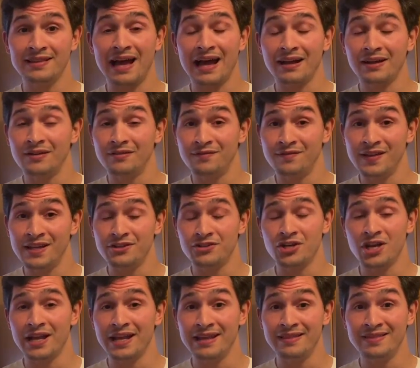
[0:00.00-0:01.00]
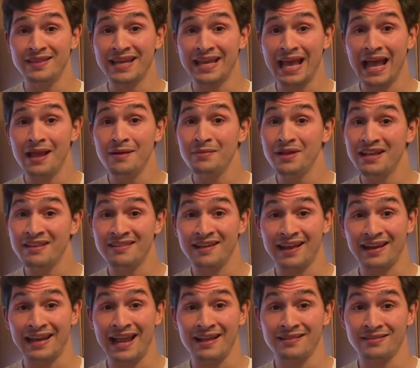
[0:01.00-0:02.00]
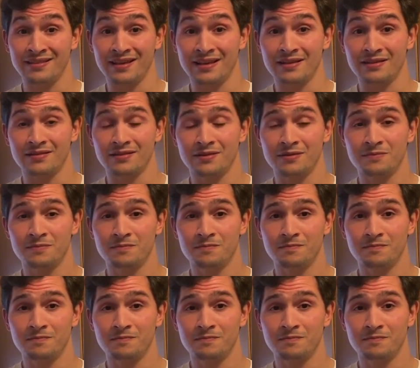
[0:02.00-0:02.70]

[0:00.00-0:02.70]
that could feature in the game is Atlantis.